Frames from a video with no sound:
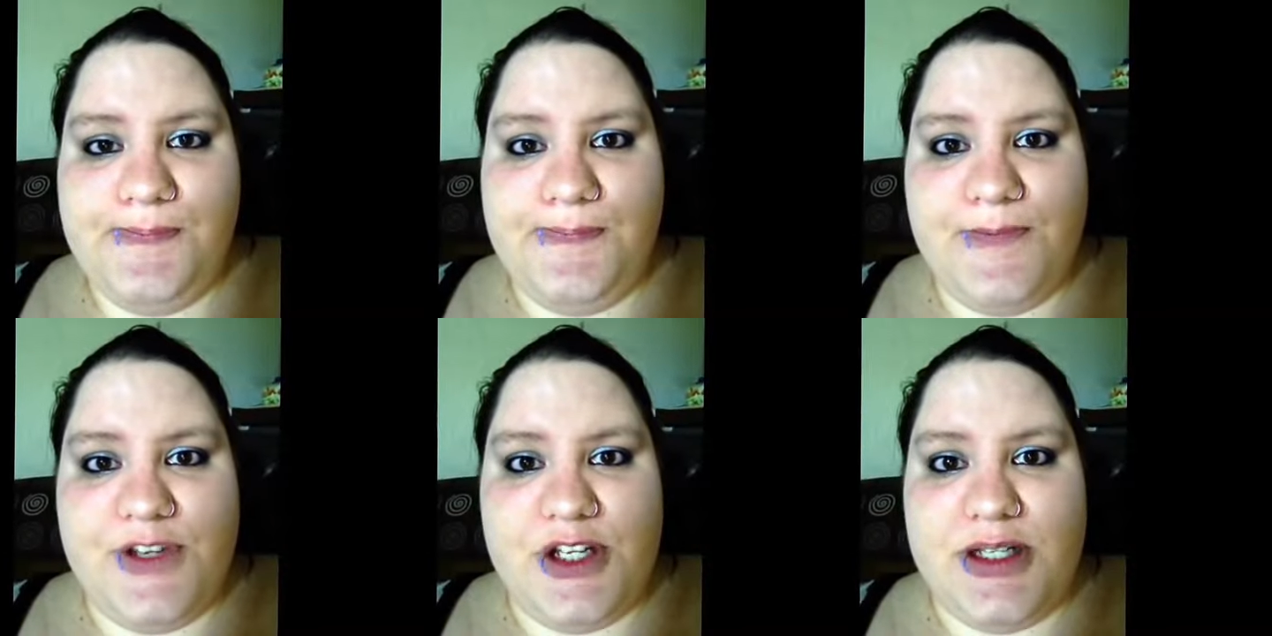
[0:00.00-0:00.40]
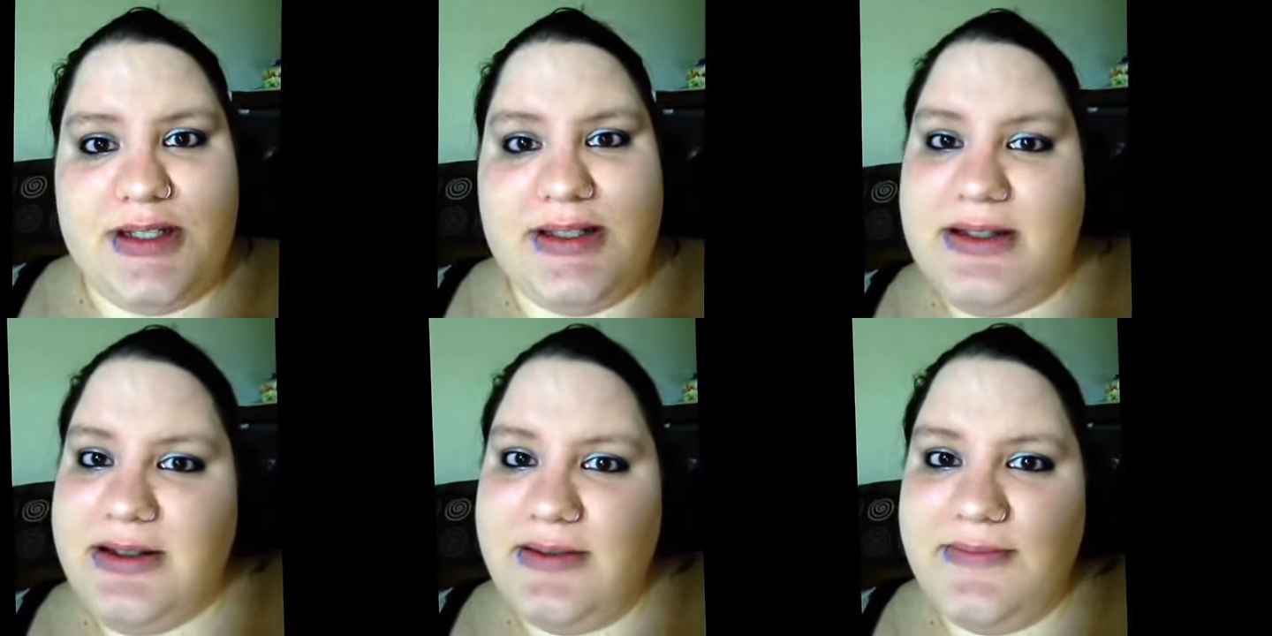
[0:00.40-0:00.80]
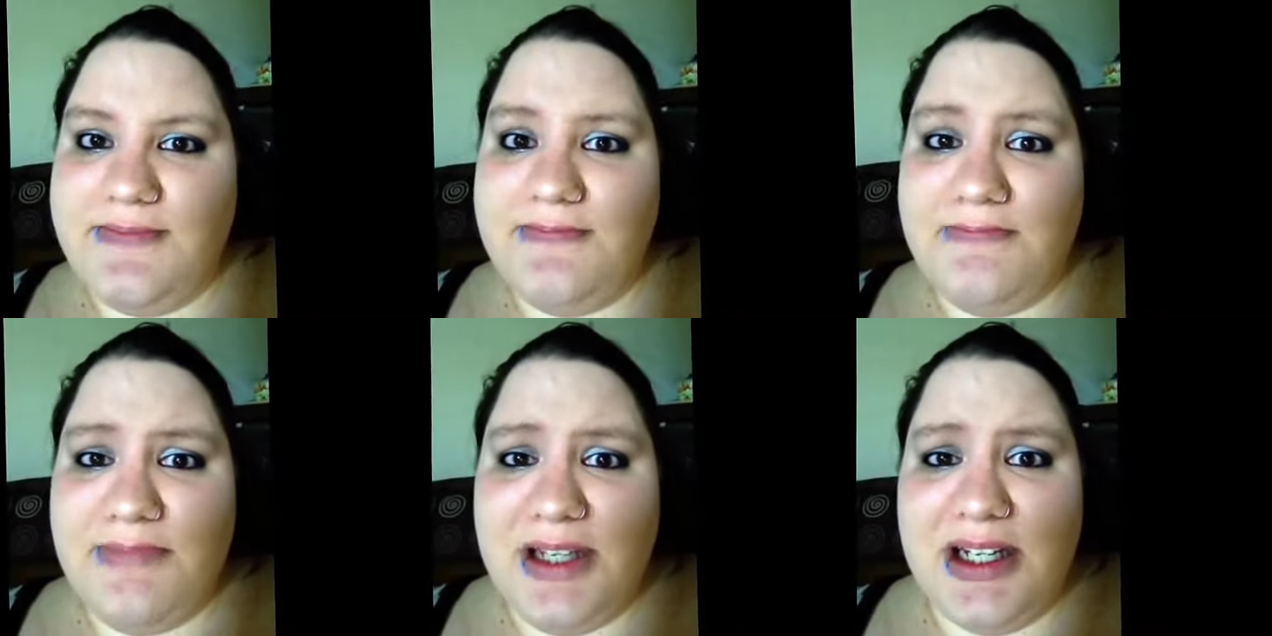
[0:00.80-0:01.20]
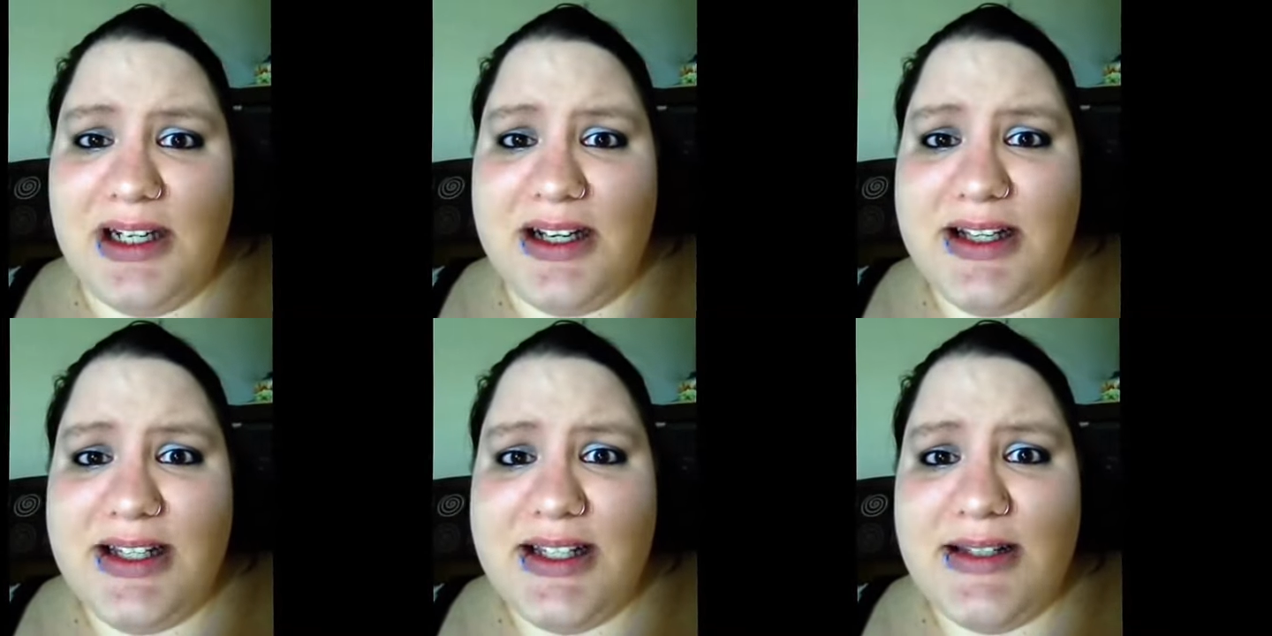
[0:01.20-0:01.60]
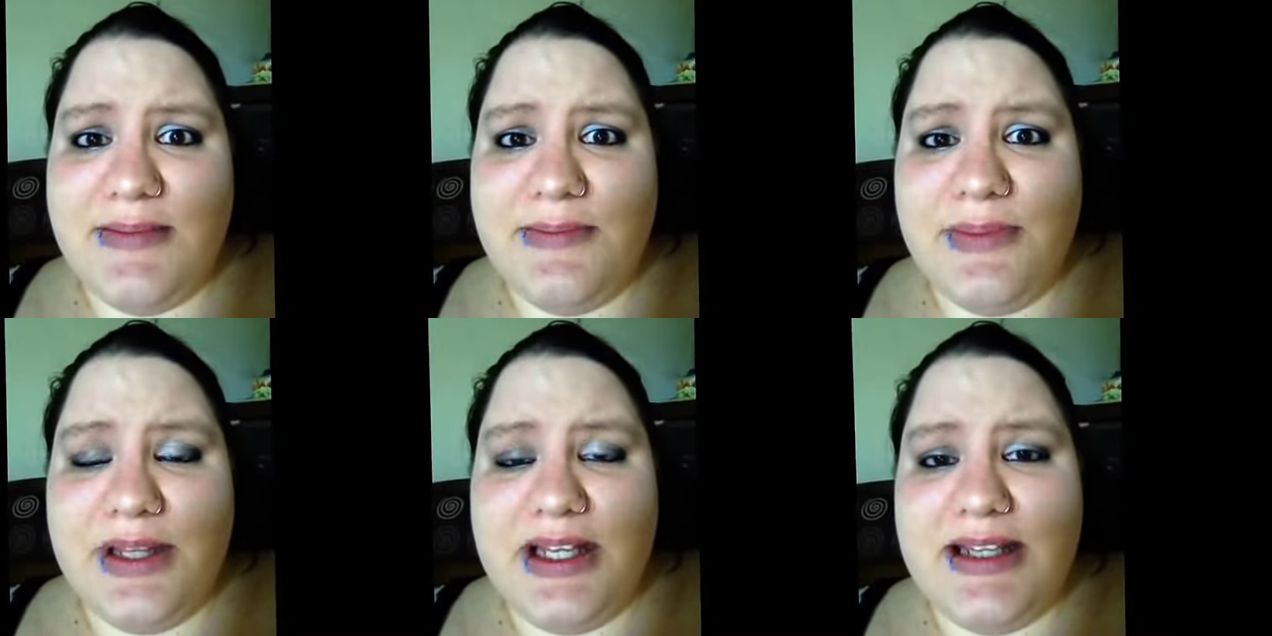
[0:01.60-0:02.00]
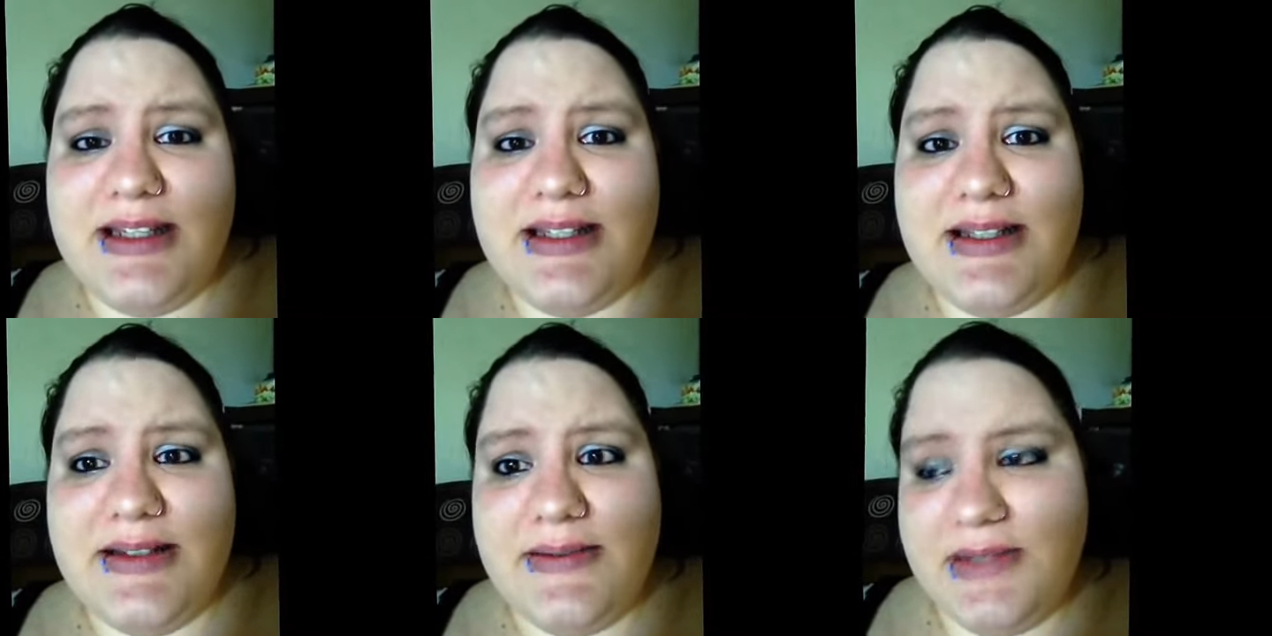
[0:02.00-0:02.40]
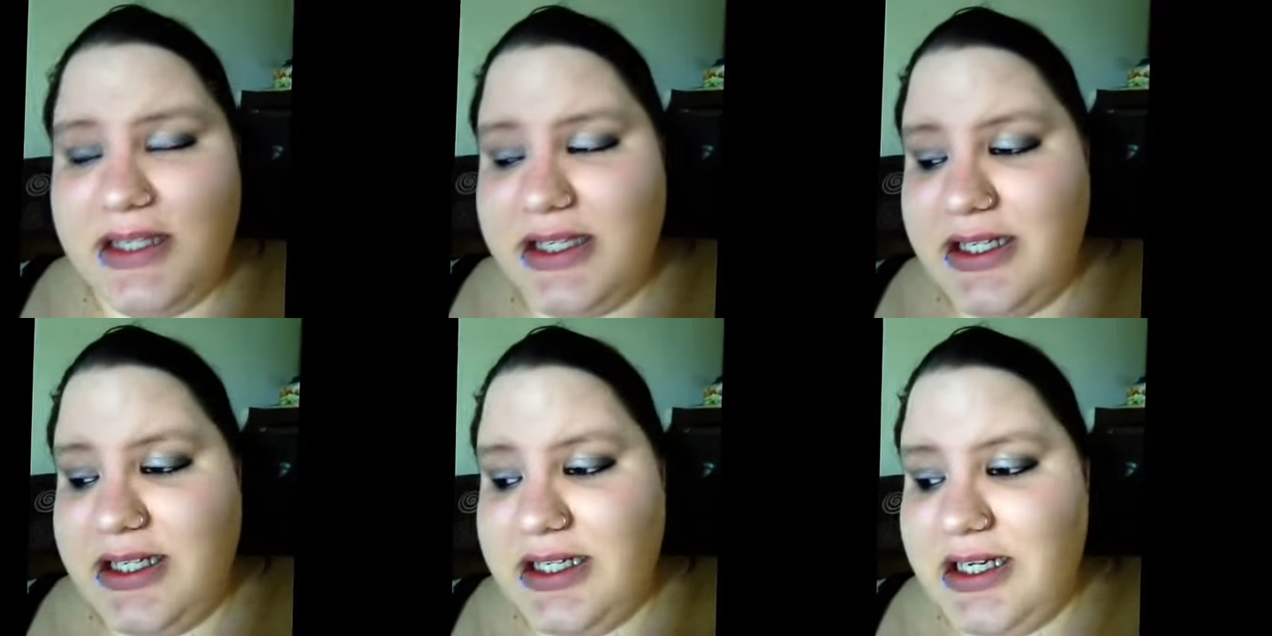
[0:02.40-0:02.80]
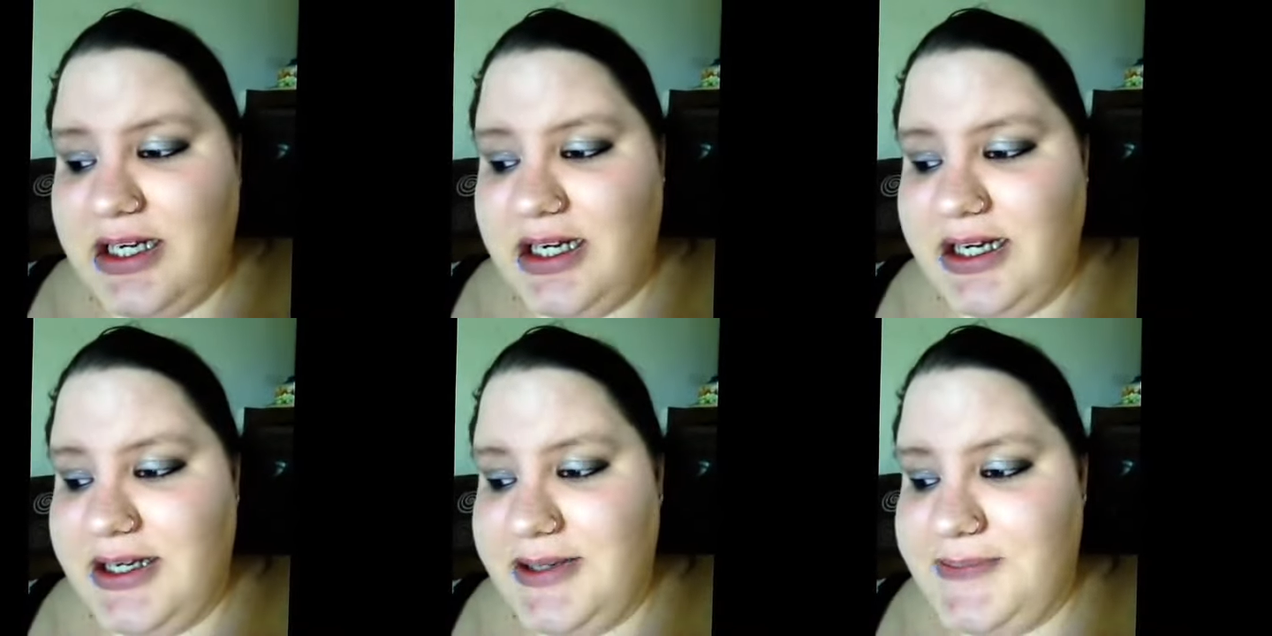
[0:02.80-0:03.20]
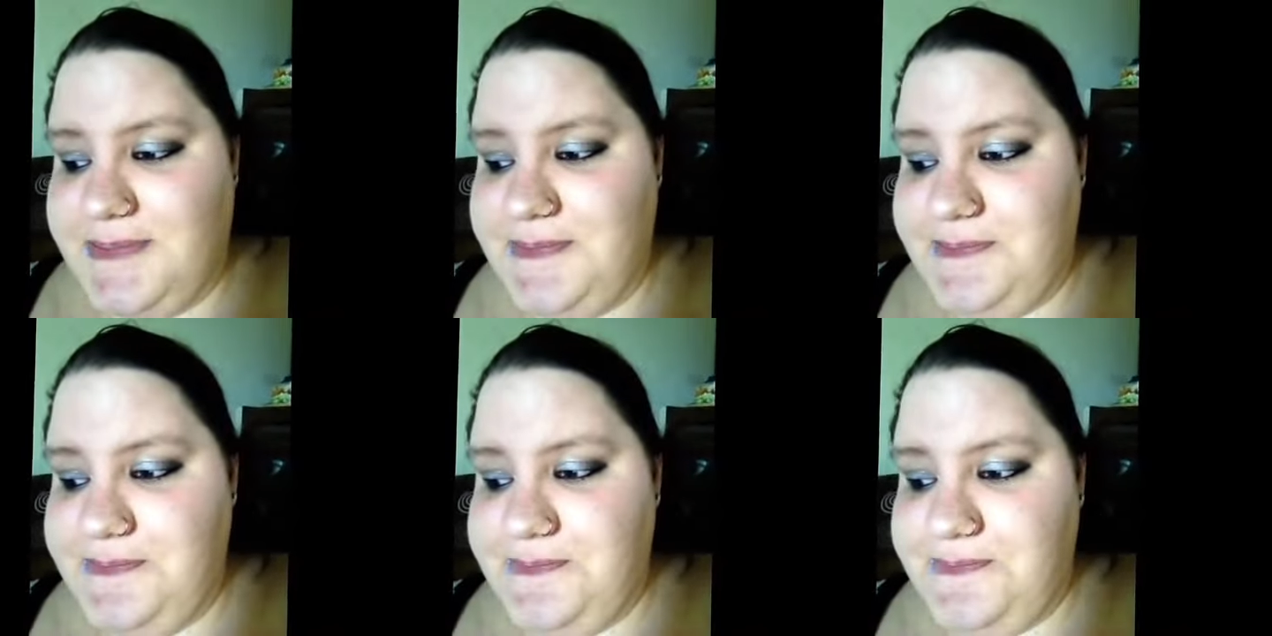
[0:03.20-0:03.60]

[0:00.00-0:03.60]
just be nice, please. Um,